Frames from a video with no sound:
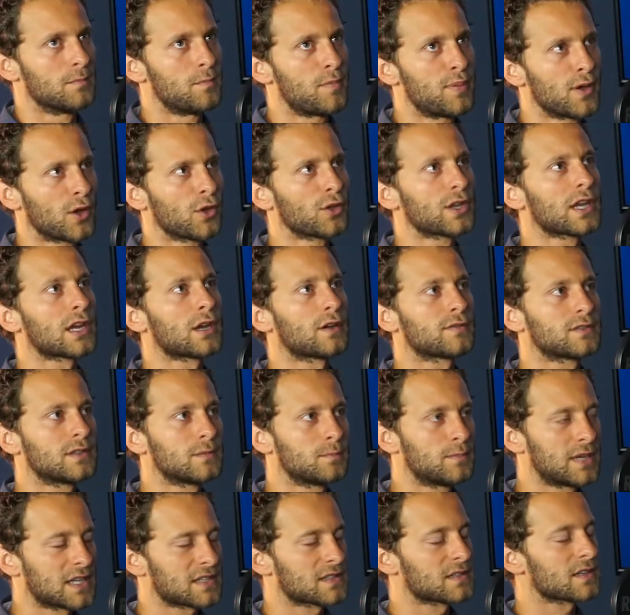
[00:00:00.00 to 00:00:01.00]
building of the
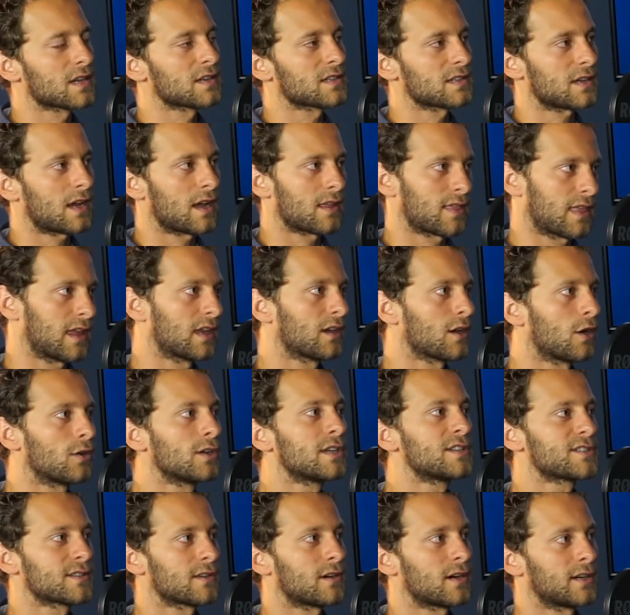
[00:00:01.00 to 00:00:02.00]
business, I think,
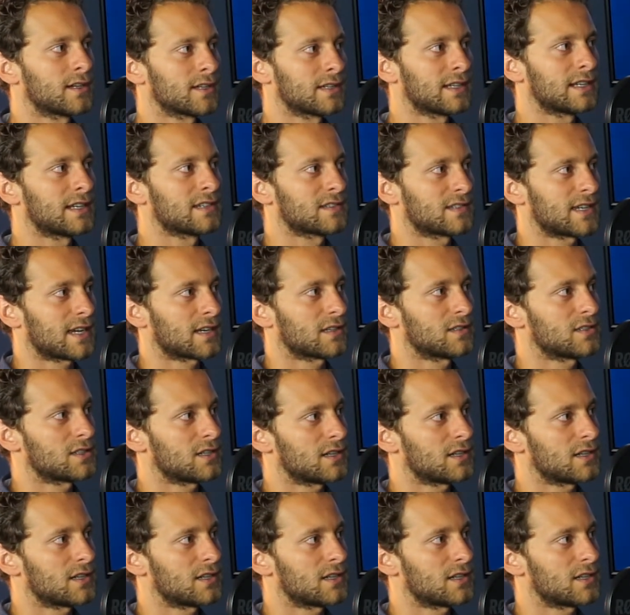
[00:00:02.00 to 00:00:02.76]
only started in the second